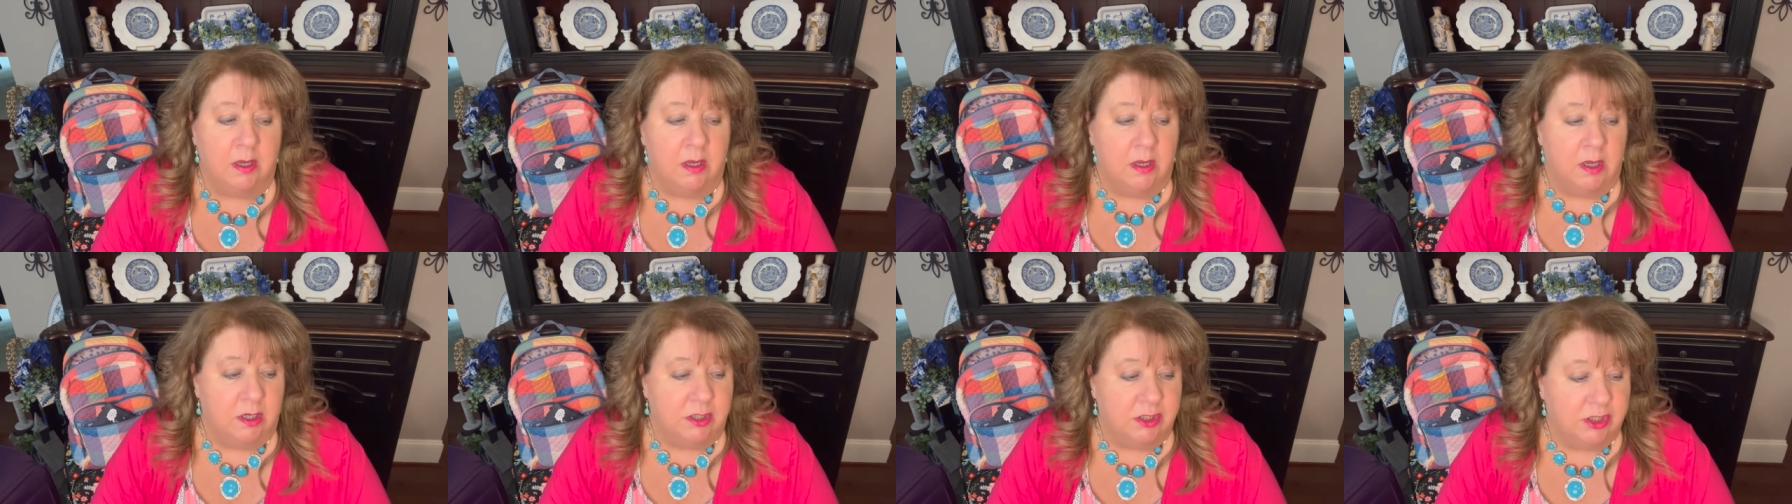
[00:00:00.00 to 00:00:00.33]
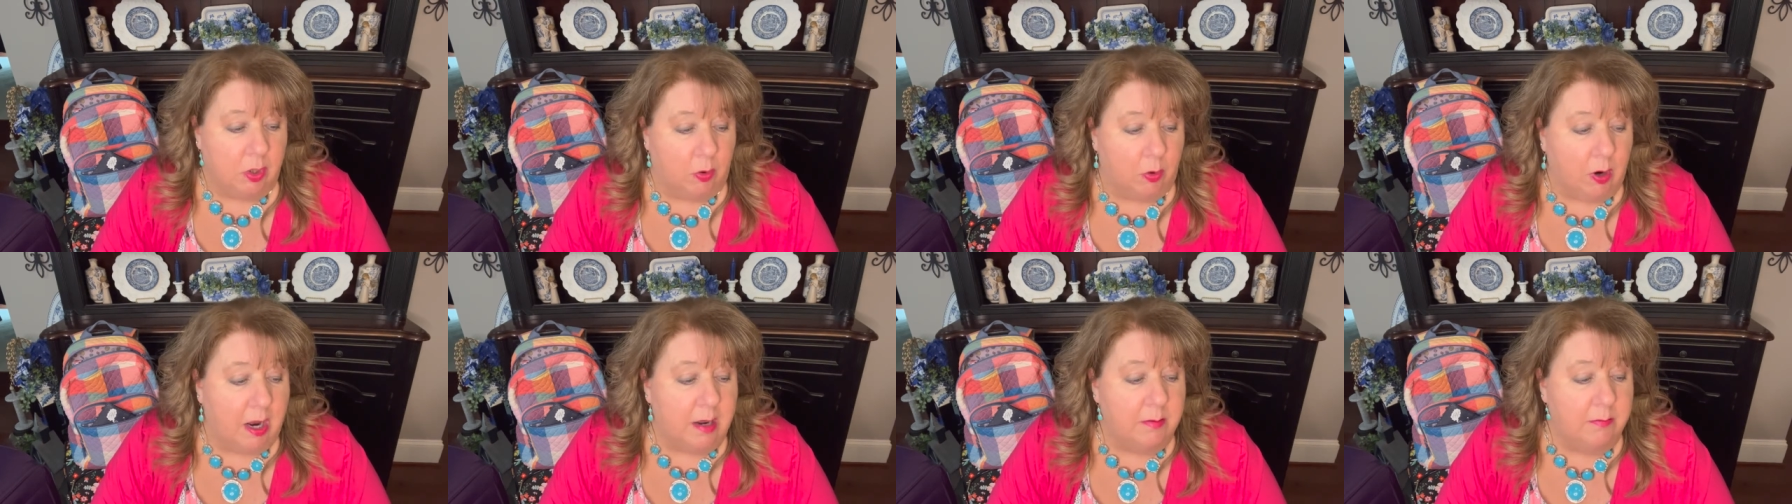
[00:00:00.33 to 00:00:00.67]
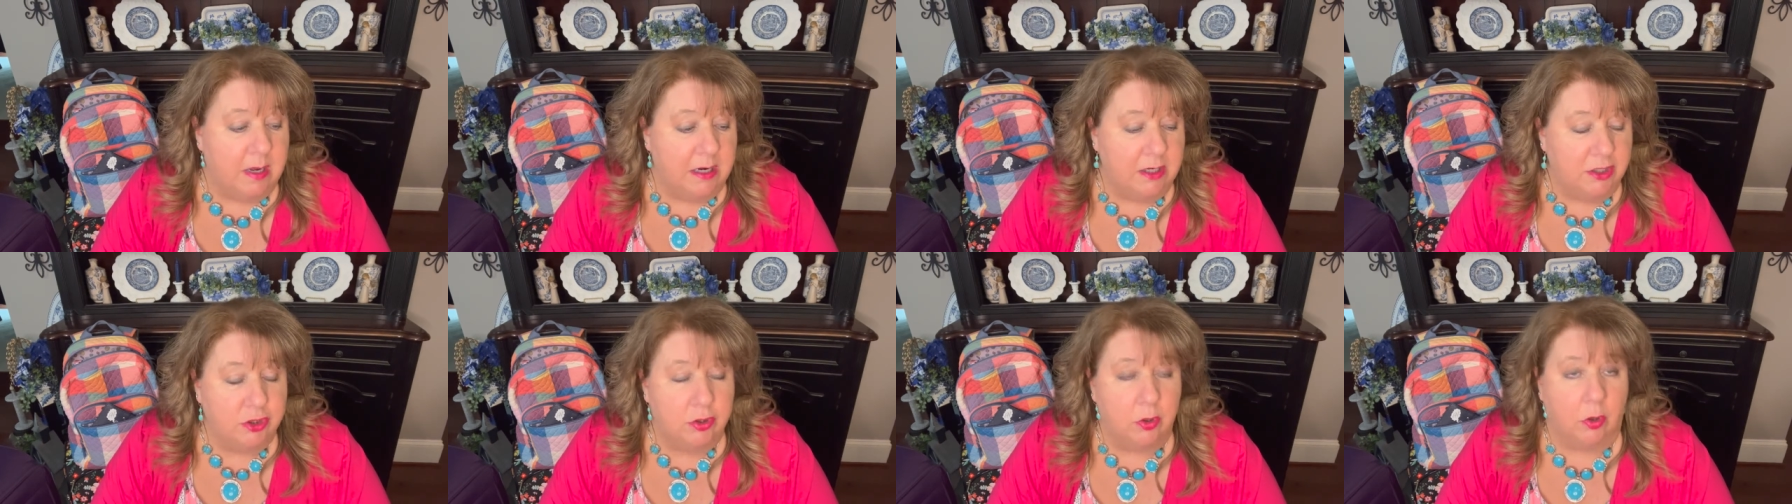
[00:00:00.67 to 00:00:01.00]
So I
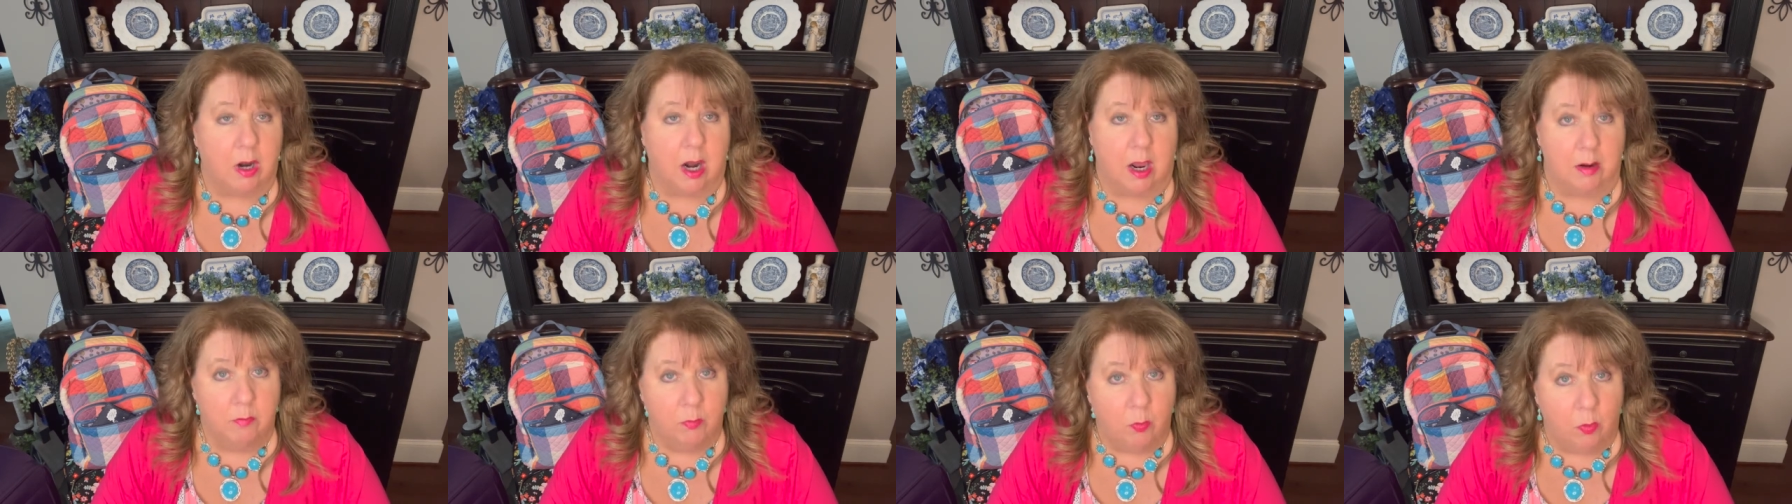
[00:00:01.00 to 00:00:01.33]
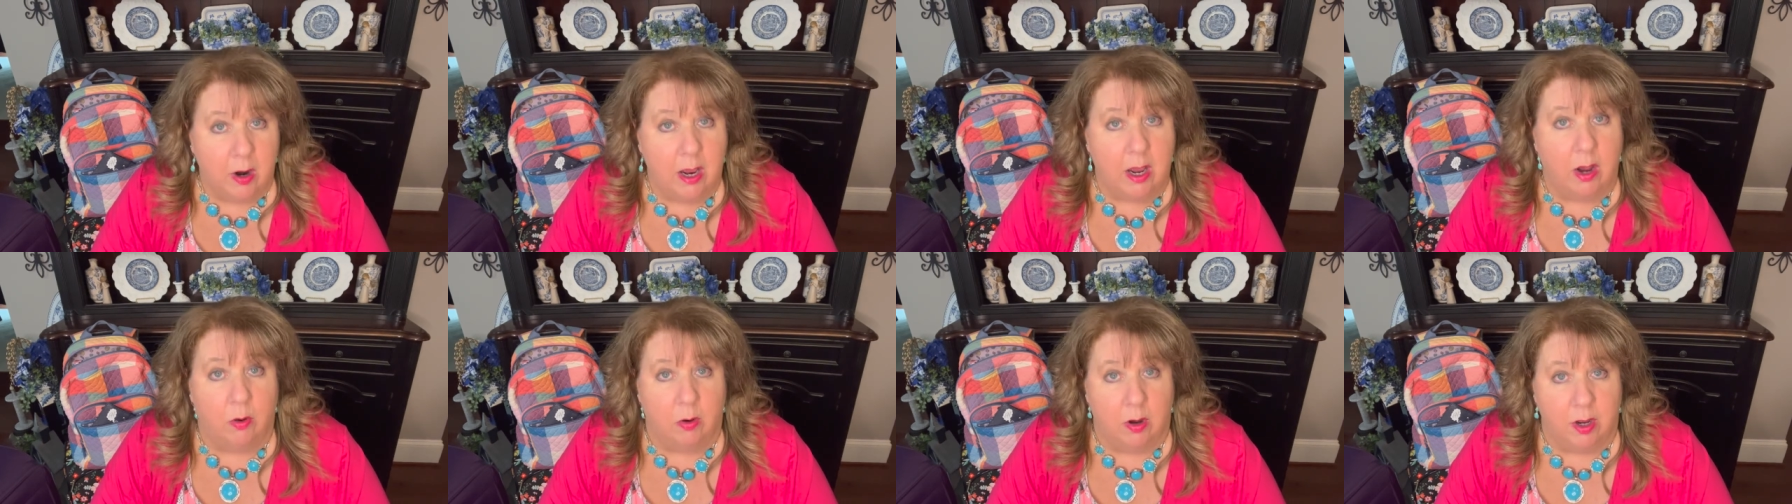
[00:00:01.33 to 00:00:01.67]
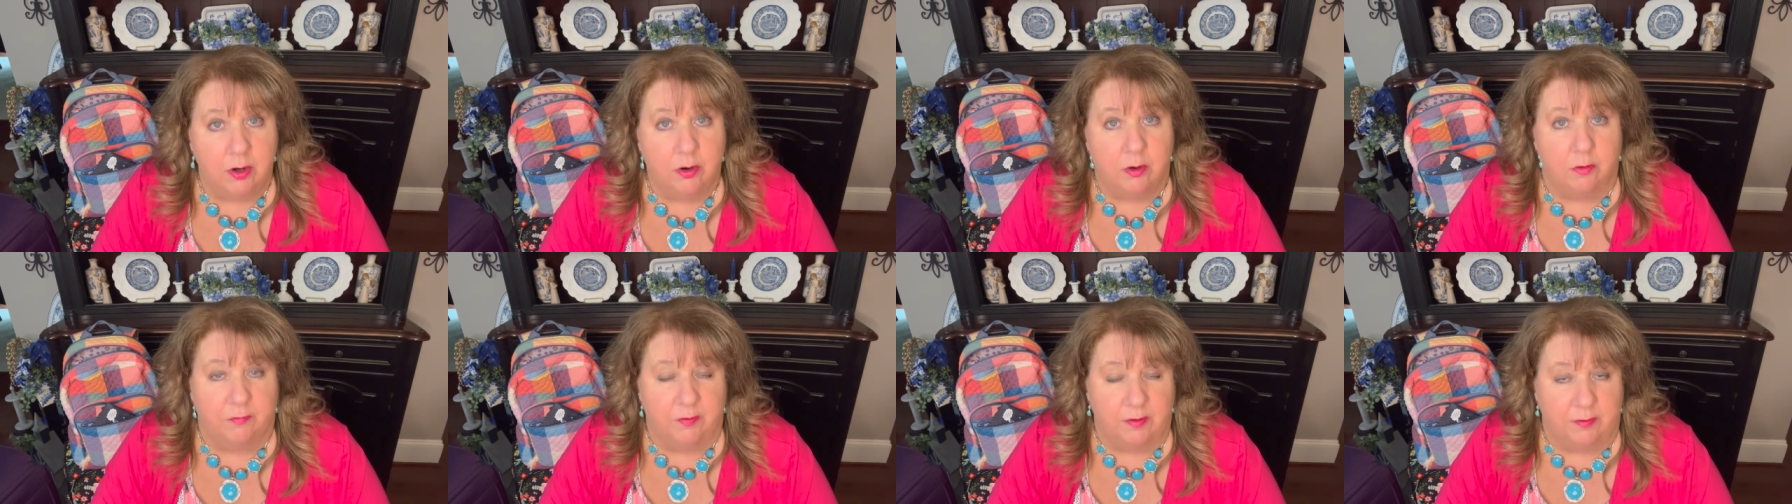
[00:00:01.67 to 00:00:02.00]
make sure I'm well
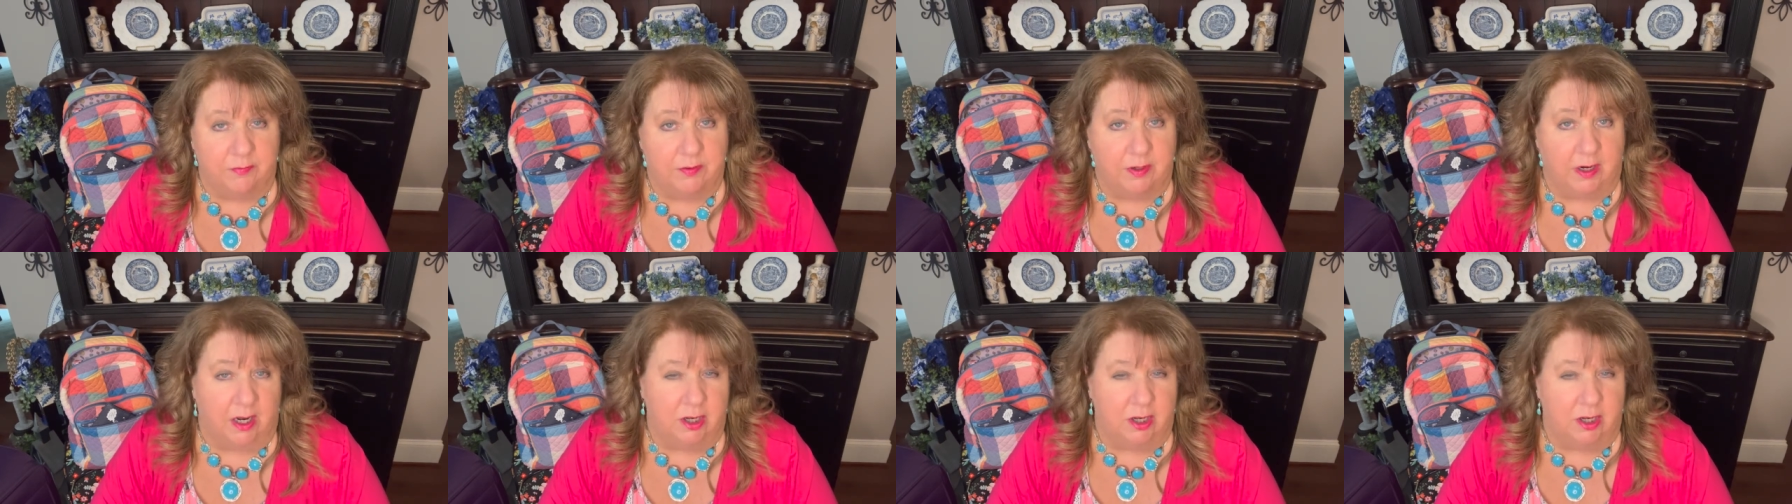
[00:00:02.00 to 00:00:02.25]
under 50.